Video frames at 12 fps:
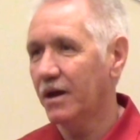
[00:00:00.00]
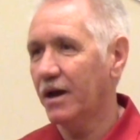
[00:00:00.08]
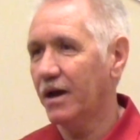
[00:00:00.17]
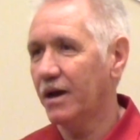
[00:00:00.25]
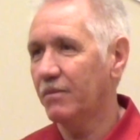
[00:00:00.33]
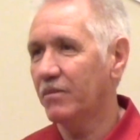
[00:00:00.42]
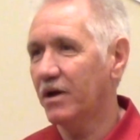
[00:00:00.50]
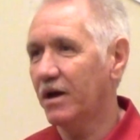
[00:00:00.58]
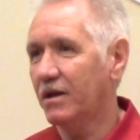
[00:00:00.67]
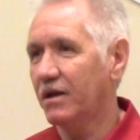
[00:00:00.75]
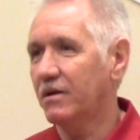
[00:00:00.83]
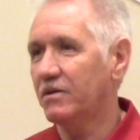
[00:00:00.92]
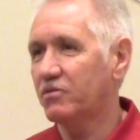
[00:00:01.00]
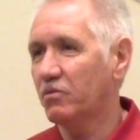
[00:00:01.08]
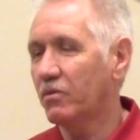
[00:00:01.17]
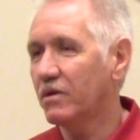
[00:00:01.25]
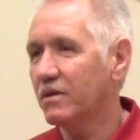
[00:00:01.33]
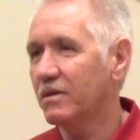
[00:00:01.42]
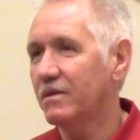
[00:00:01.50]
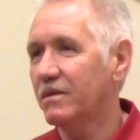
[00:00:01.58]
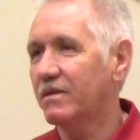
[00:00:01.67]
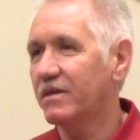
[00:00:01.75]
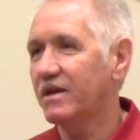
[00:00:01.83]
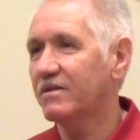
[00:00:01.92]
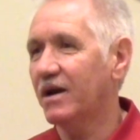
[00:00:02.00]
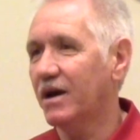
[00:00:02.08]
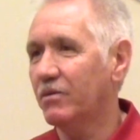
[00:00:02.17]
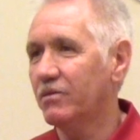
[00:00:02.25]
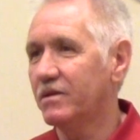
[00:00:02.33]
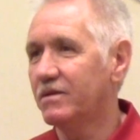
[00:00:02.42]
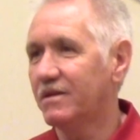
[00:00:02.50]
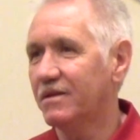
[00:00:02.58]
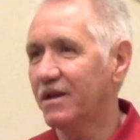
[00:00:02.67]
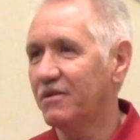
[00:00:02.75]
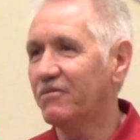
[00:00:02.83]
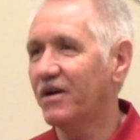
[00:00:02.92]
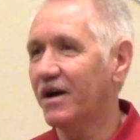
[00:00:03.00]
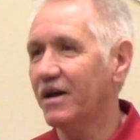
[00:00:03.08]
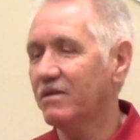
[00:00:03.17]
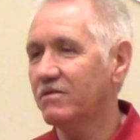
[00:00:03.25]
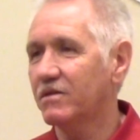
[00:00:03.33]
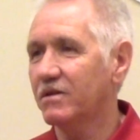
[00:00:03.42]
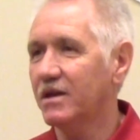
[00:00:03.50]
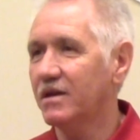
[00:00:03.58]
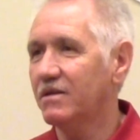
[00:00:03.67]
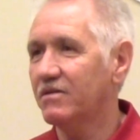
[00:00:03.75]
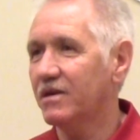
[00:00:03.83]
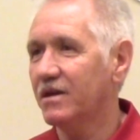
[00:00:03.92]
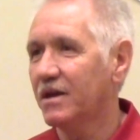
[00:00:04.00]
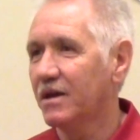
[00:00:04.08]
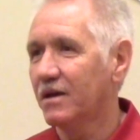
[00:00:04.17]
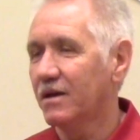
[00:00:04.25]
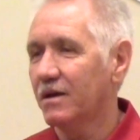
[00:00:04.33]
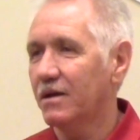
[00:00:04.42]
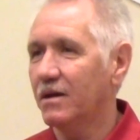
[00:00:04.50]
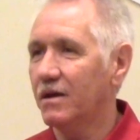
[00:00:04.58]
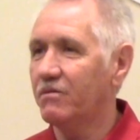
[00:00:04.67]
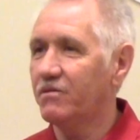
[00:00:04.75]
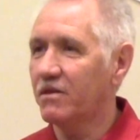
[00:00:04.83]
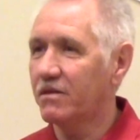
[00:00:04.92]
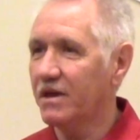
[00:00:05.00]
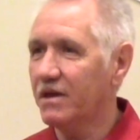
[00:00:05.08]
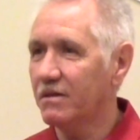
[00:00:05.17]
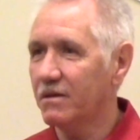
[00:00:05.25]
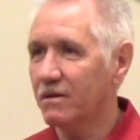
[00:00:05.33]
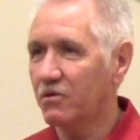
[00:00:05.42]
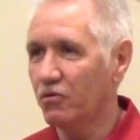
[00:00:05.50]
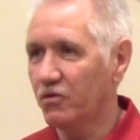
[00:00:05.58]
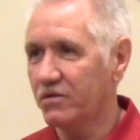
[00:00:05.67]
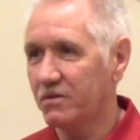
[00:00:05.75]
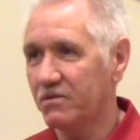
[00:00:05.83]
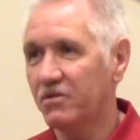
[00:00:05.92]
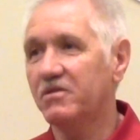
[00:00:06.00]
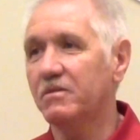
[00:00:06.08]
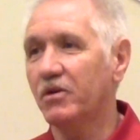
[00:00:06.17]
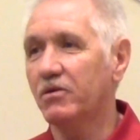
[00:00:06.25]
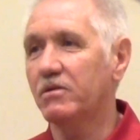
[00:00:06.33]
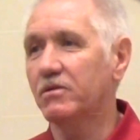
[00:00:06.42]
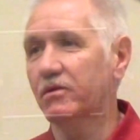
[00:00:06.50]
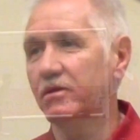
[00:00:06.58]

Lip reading: So one of the things that I would advise going in is that if you think that coaching is just about going